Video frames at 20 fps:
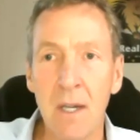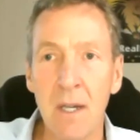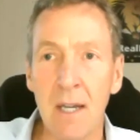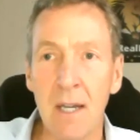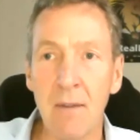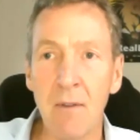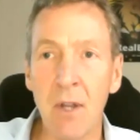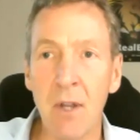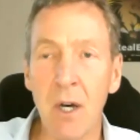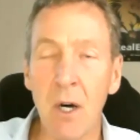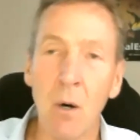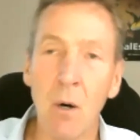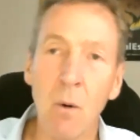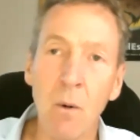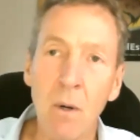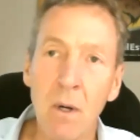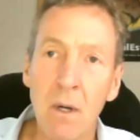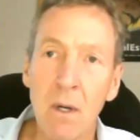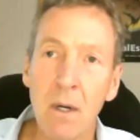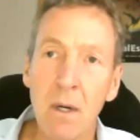even
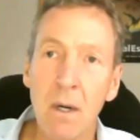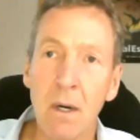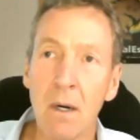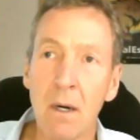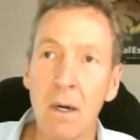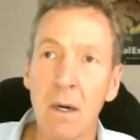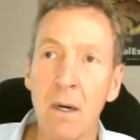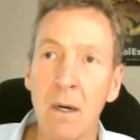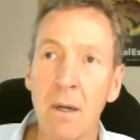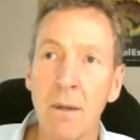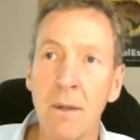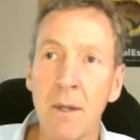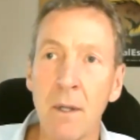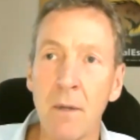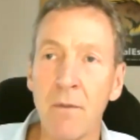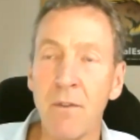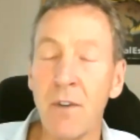though the